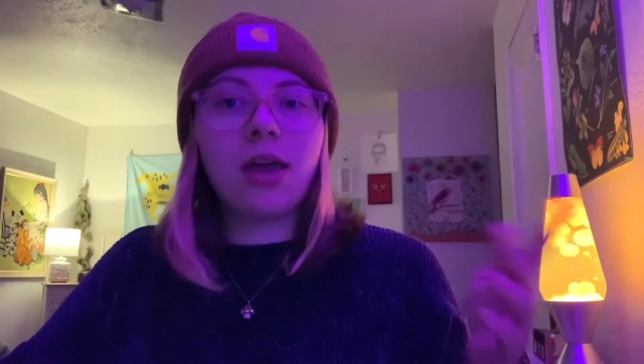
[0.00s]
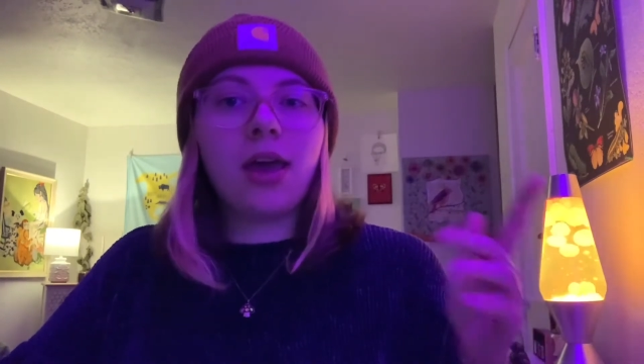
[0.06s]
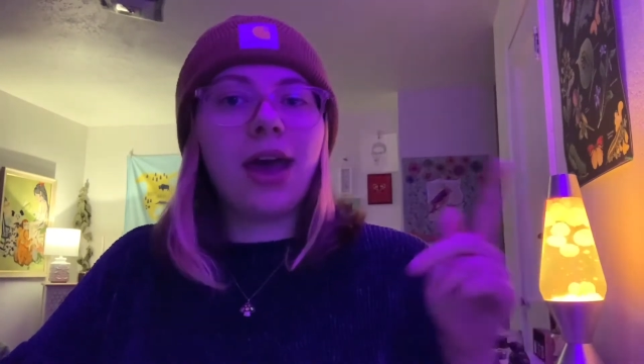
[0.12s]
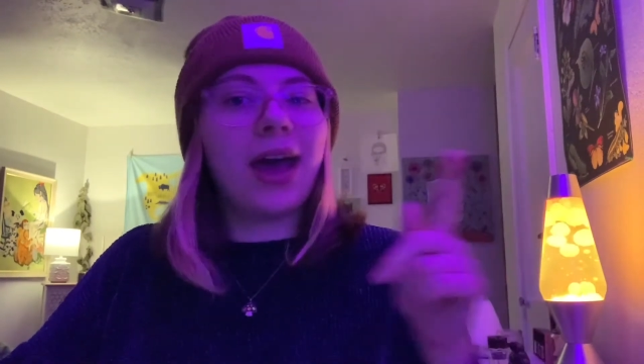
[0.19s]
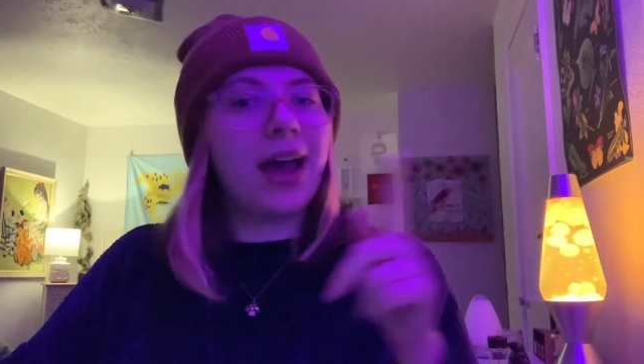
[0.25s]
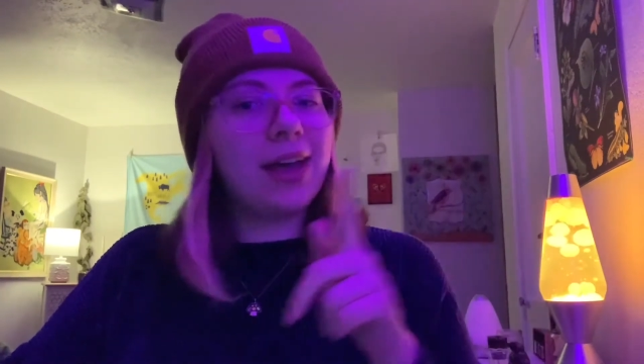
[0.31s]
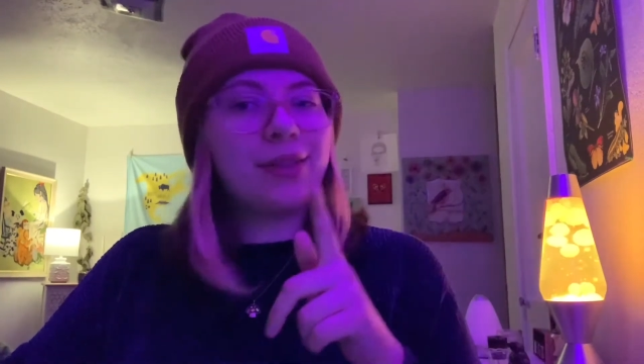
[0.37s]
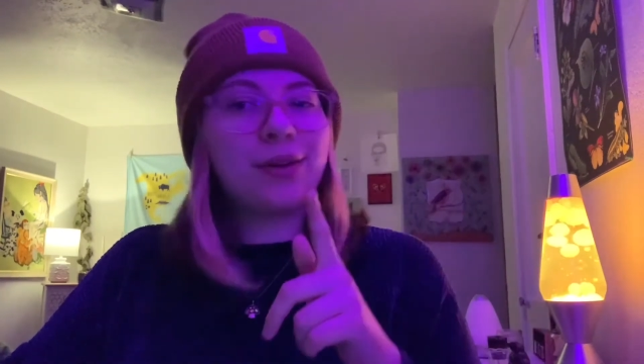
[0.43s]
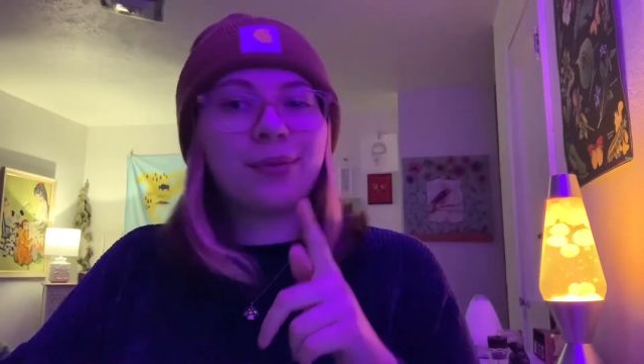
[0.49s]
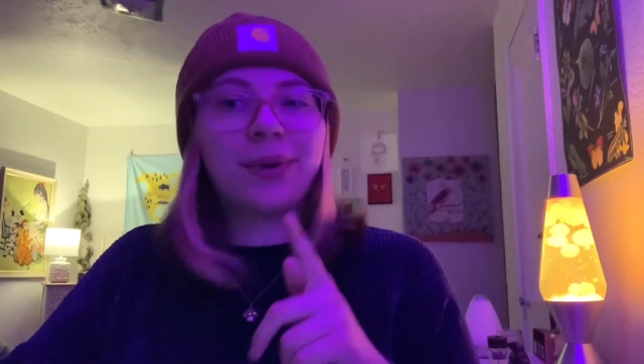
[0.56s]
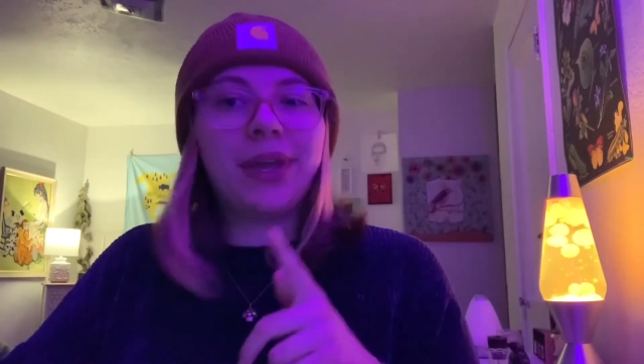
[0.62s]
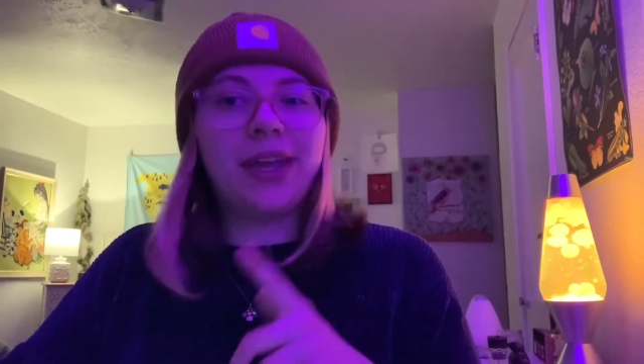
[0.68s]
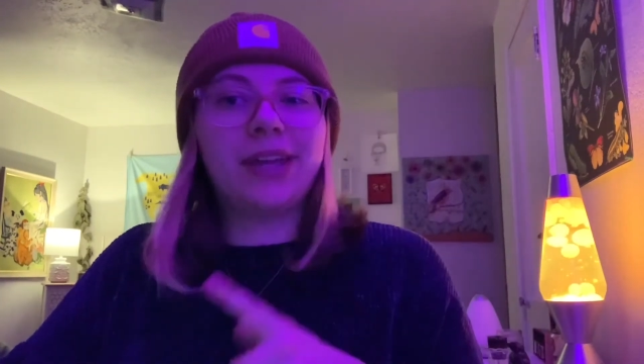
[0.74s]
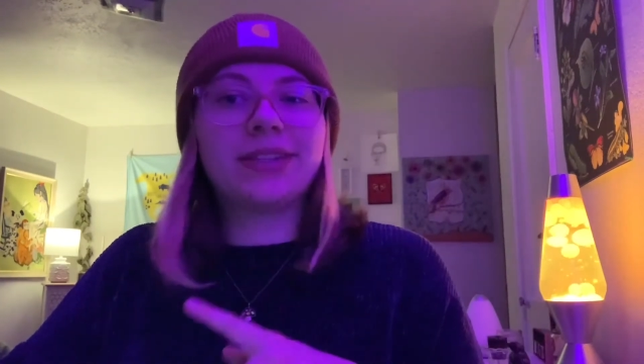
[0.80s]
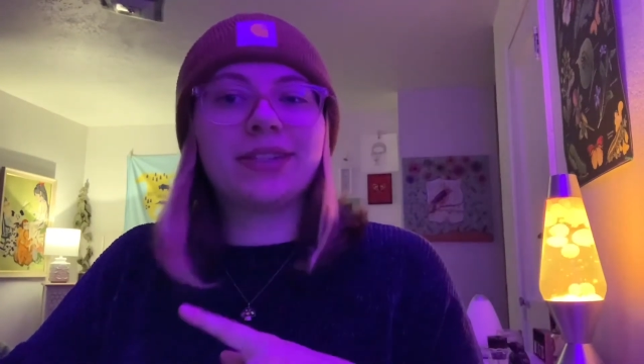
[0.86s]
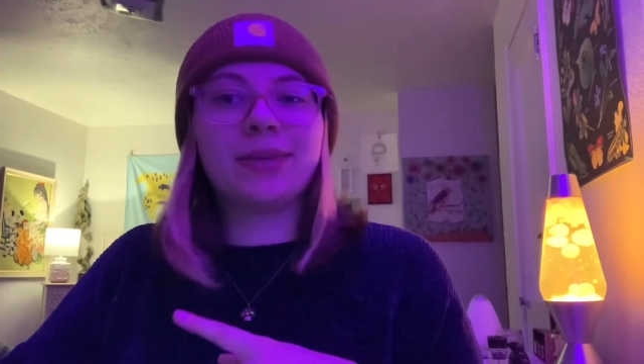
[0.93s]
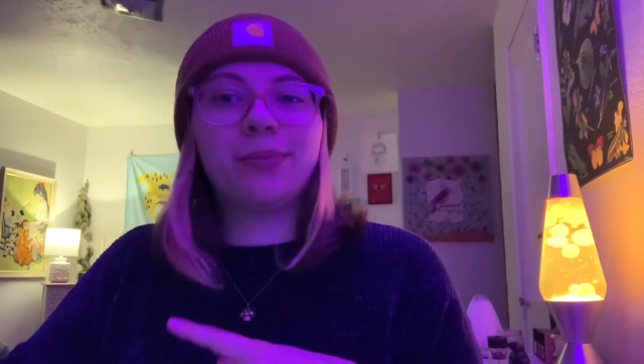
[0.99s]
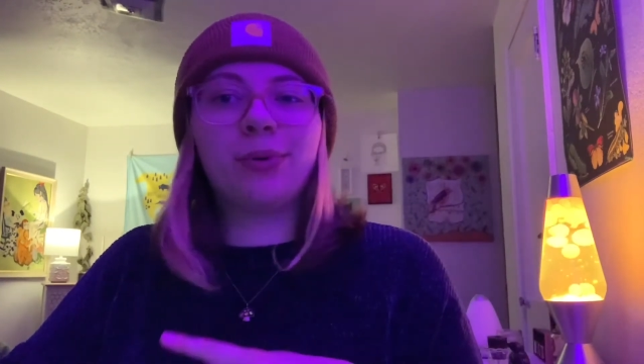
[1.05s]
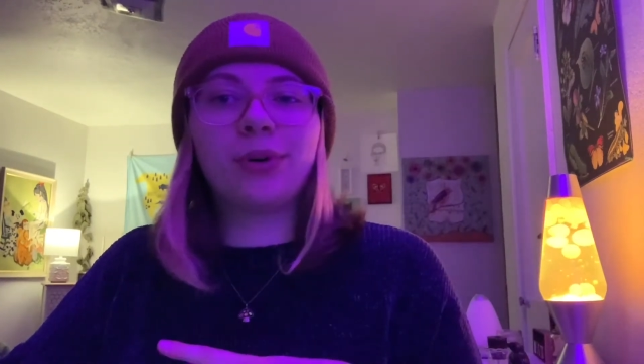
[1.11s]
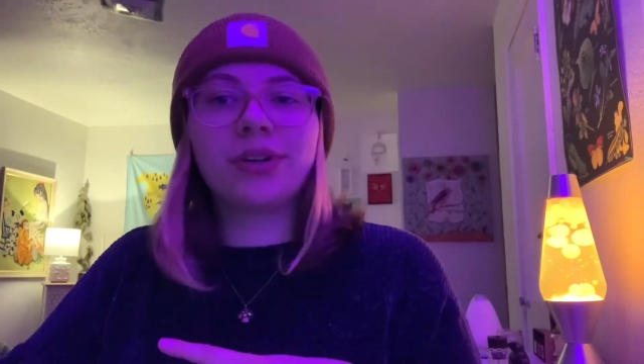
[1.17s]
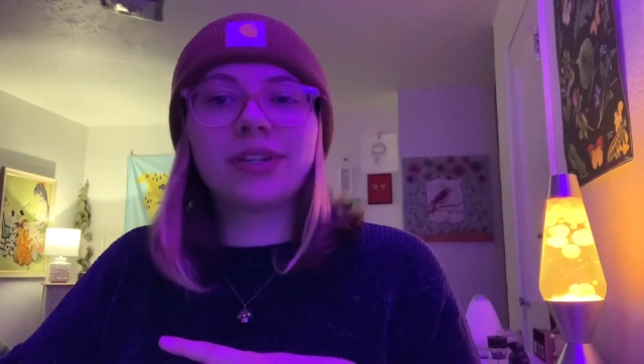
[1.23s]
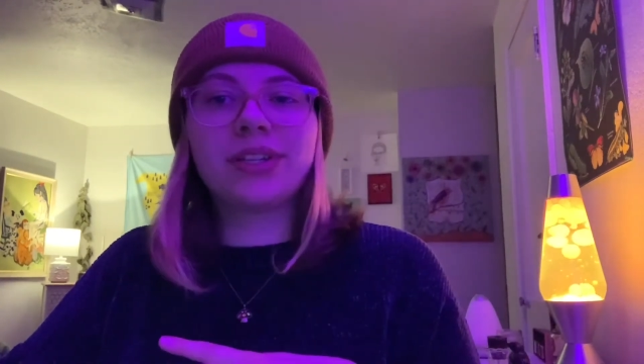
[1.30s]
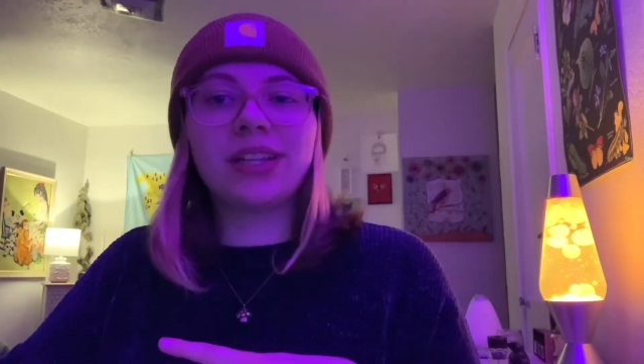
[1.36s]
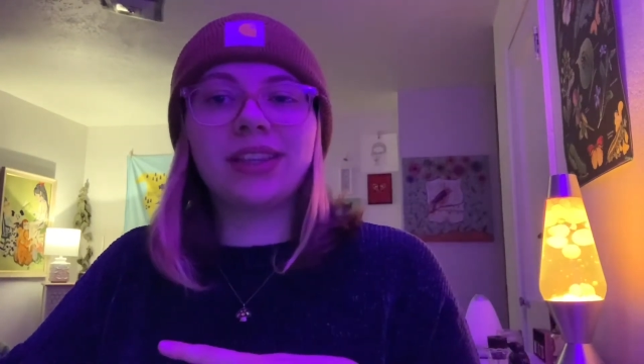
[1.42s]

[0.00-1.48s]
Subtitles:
Either way, it's important to